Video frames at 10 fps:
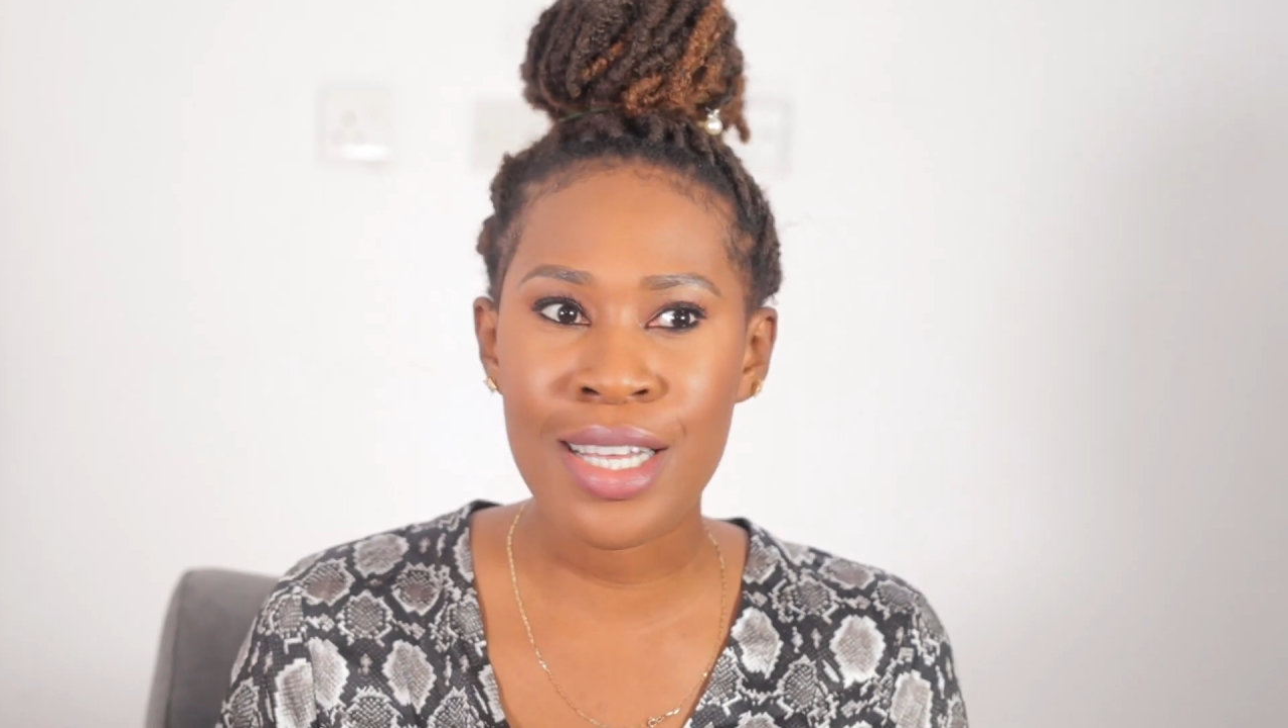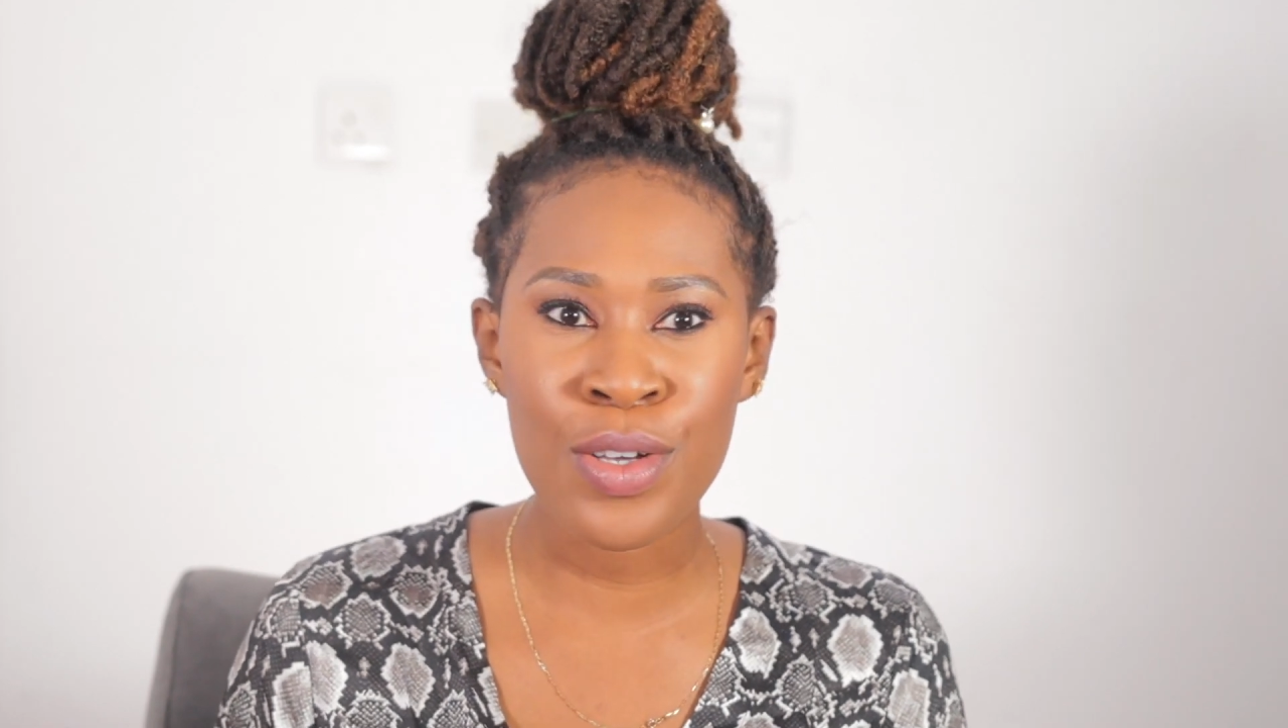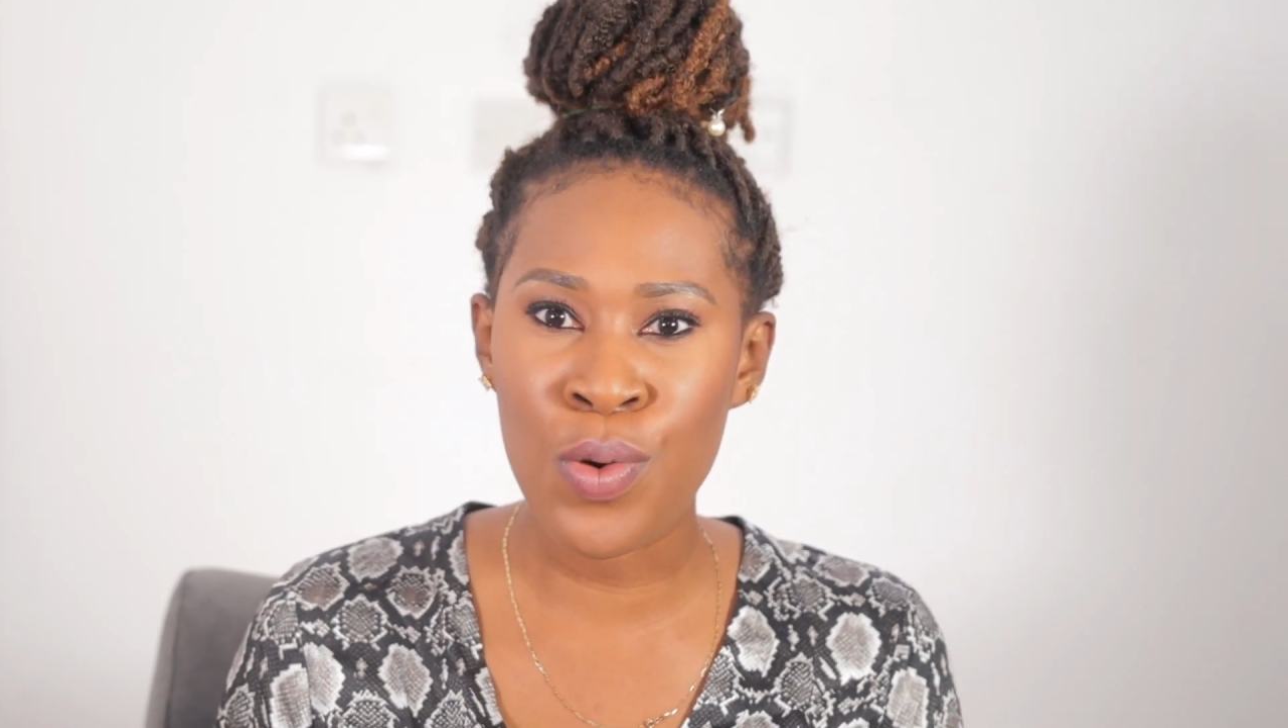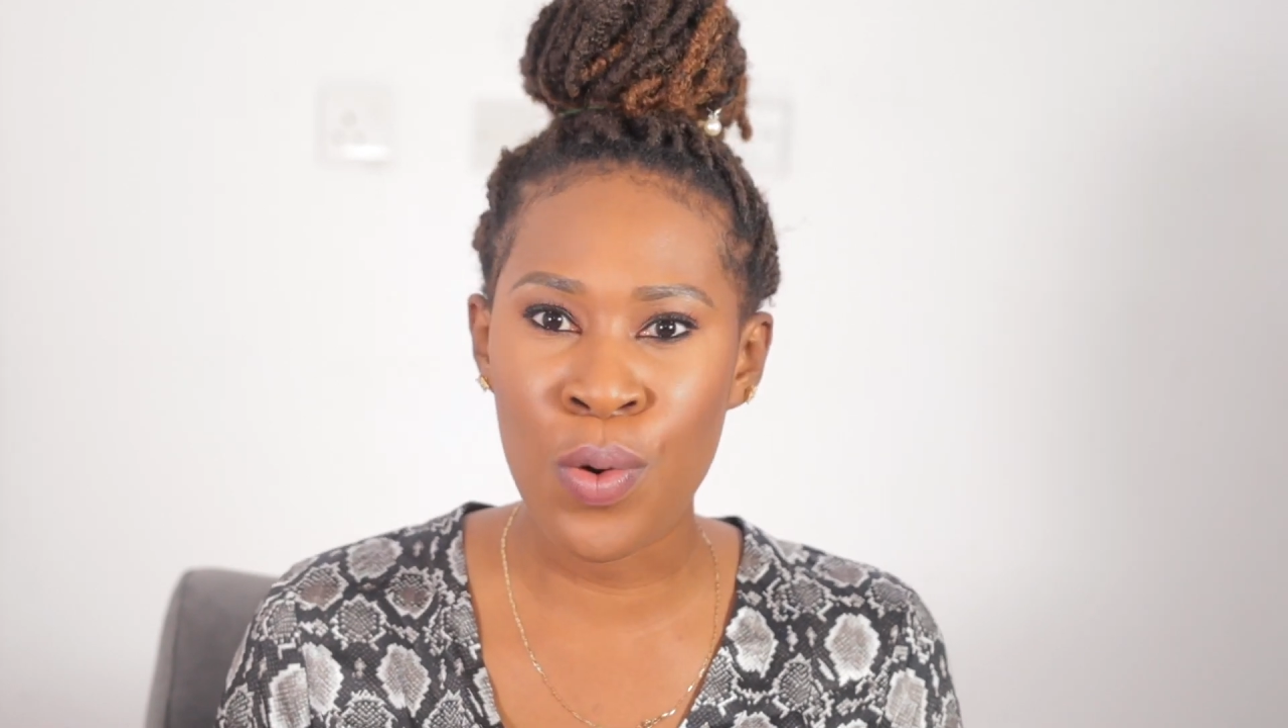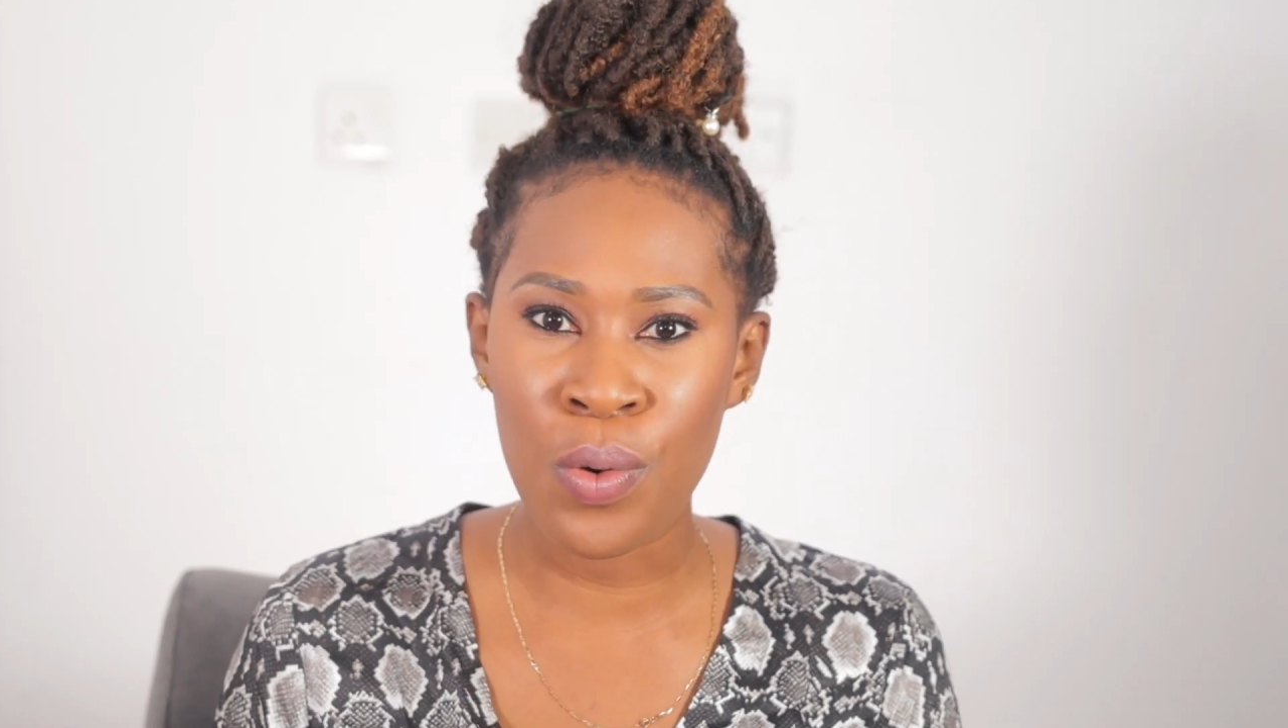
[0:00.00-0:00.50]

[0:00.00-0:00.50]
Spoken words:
ago,